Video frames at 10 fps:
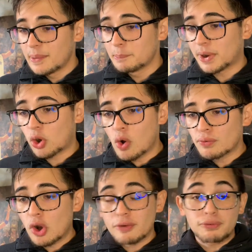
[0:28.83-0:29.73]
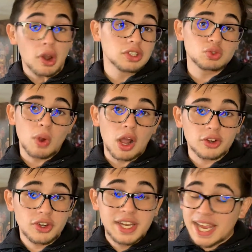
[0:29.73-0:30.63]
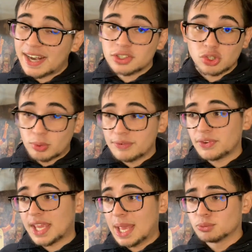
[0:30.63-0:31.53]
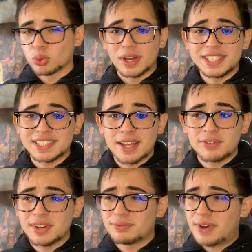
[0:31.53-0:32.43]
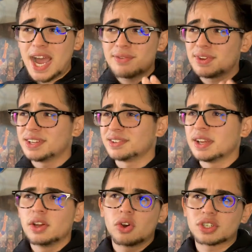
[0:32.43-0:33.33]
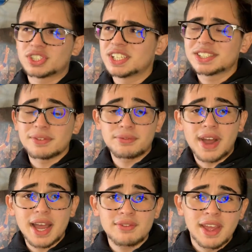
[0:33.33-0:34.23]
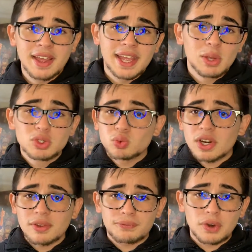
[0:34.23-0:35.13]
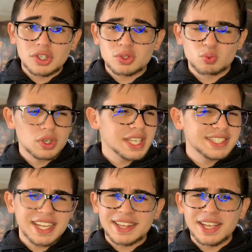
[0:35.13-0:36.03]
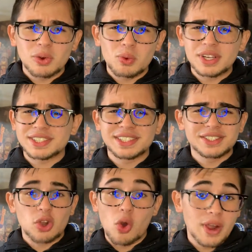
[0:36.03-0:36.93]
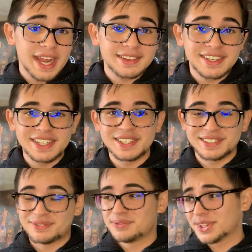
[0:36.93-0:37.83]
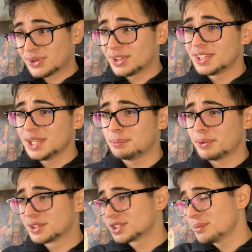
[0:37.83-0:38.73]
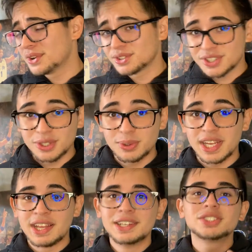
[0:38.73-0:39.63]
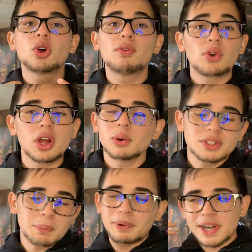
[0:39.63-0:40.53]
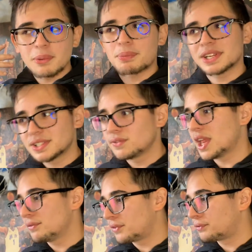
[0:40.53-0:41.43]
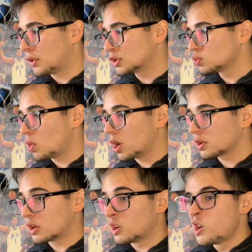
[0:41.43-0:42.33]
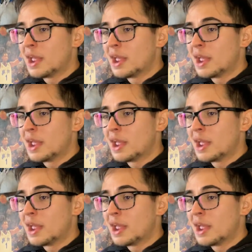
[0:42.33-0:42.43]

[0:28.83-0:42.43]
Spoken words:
But overall, Franz Wagner, he had a terrific game, 27, 6 and 5. He was one of the first rookies, I think it was, since Cole Anthony, Victor Oladipo, and someone else to do it. So overall, it was a pretty impressive game for Franz Wagner.